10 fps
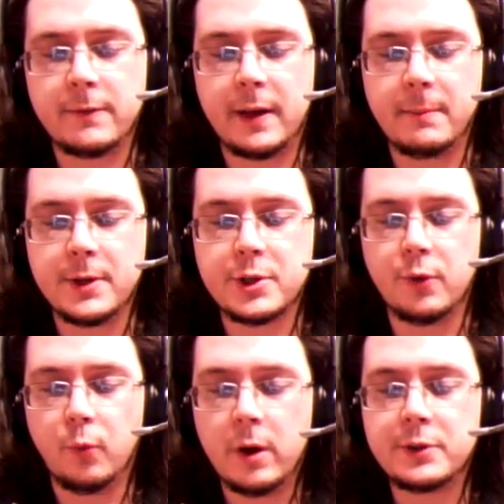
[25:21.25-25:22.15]
of that
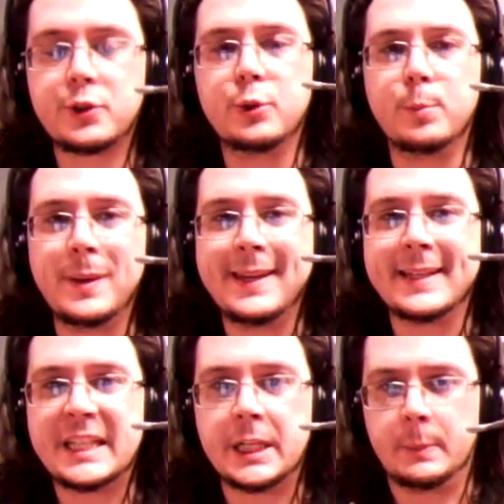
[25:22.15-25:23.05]
mission was to
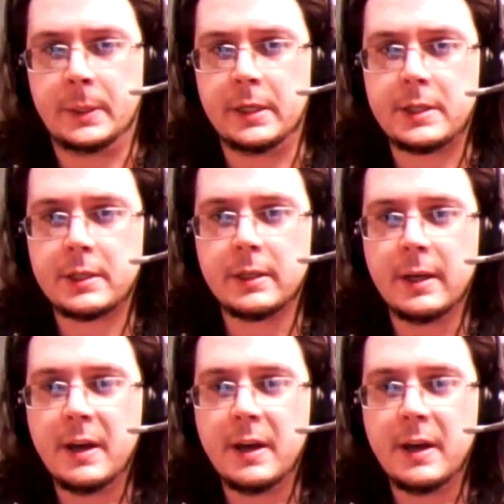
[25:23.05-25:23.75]
be a gut punch.